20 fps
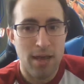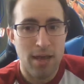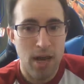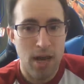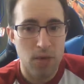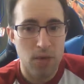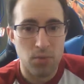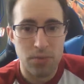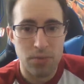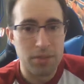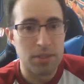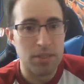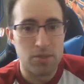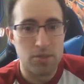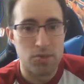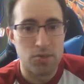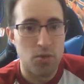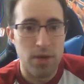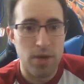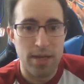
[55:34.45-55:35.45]
I really
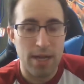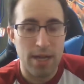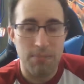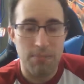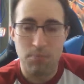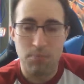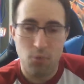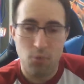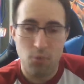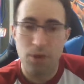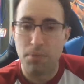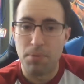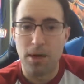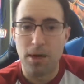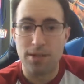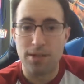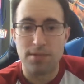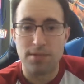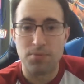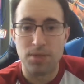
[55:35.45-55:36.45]
enjoyed and quite
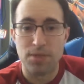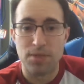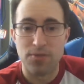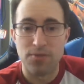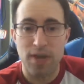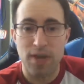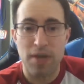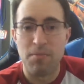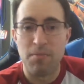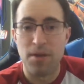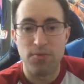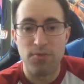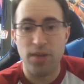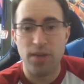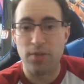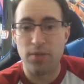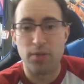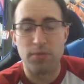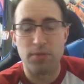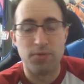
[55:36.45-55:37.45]
possibly have found my
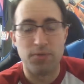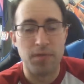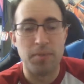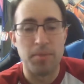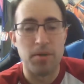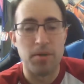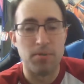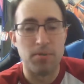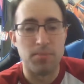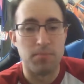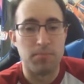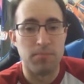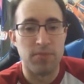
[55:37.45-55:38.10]
favorite female